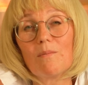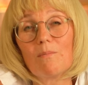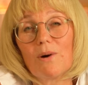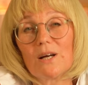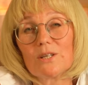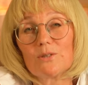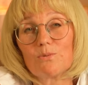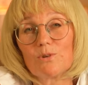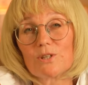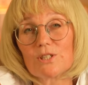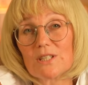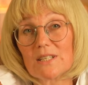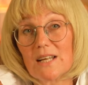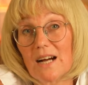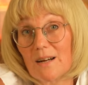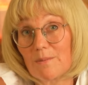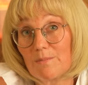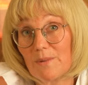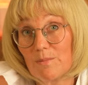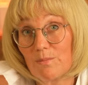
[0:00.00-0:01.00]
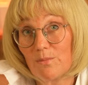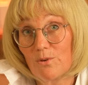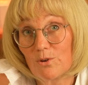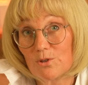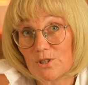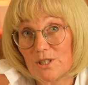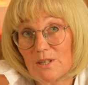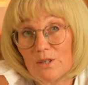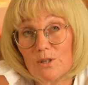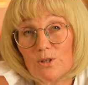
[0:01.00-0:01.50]
But what struck me
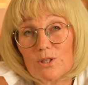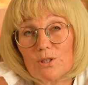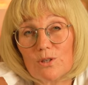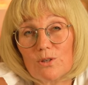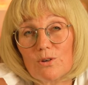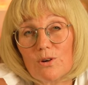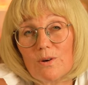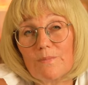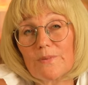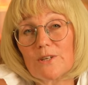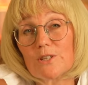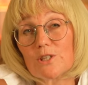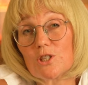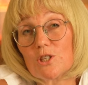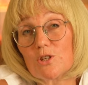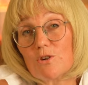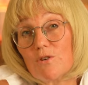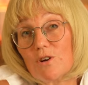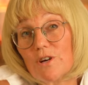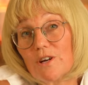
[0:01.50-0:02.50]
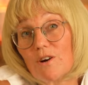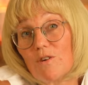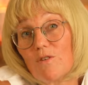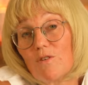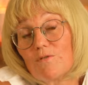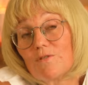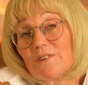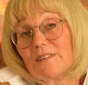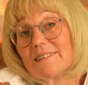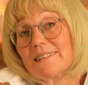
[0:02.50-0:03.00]
most was her story
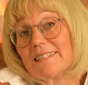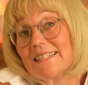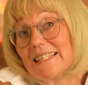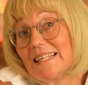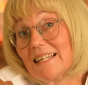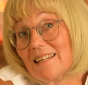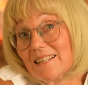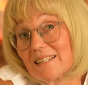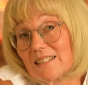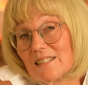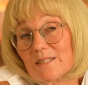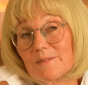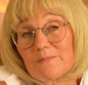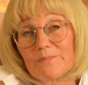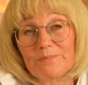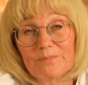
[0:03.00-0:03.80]
of resilience.